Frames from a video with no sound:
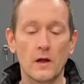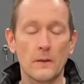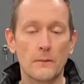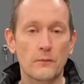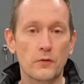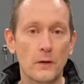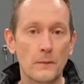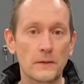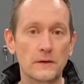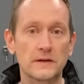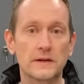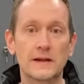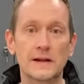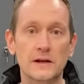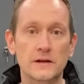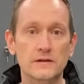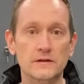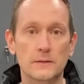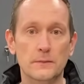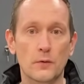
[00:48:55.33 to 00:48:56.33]
proper
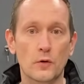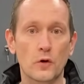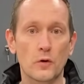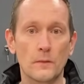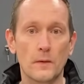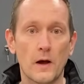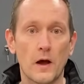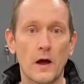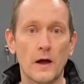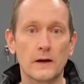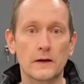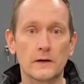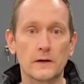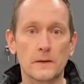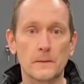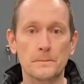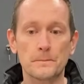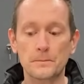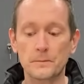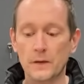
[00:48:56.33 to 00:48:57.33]
dealer support behind
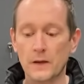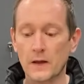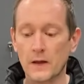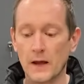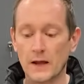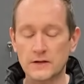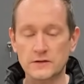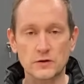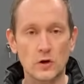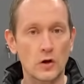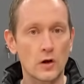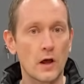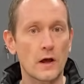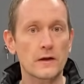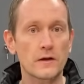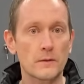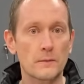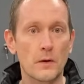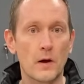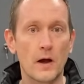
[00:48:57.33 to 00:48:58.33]
them. It's not
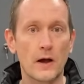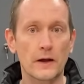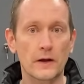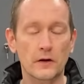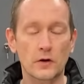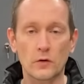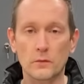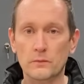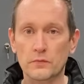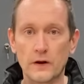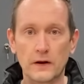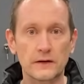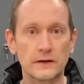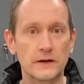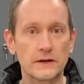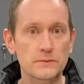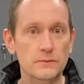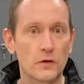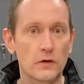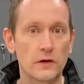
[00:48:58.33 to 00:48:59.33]
like you're buying an
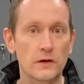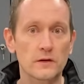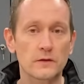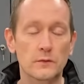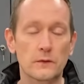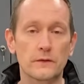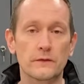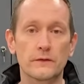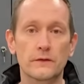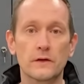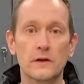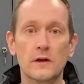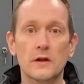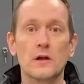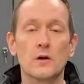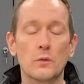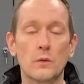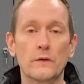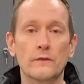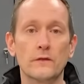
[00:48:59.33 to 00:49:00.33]
unbranded product with
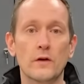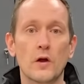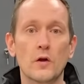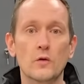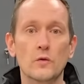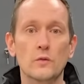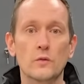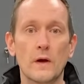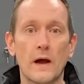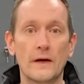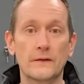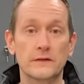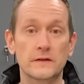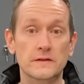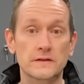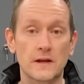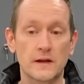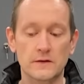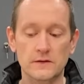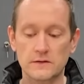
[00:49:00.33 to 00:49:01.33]
no
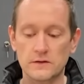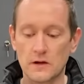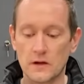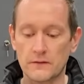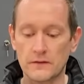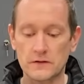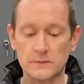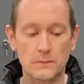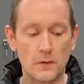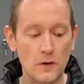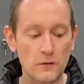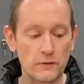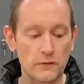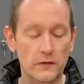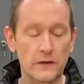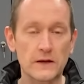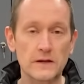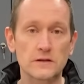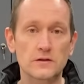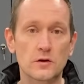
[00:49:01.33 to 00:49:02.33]
after-sales service. Both
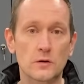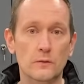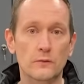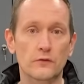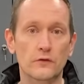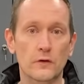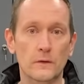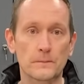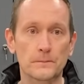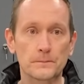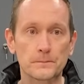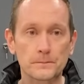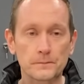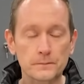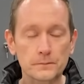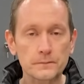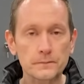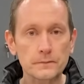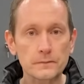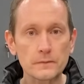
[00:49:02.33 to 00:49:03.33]
of these come from
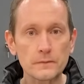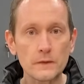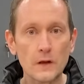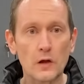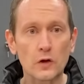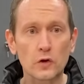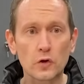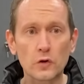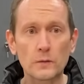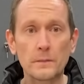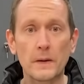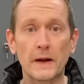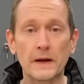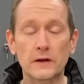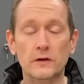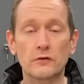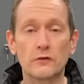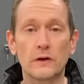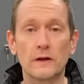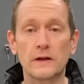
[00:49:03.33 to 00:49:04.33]
a good
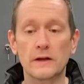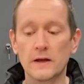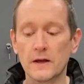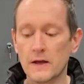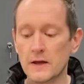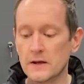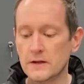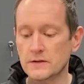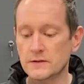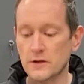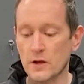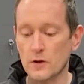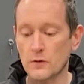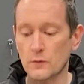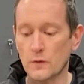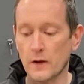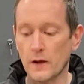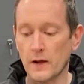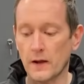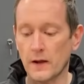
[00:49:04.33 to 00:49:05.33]
pedigree, so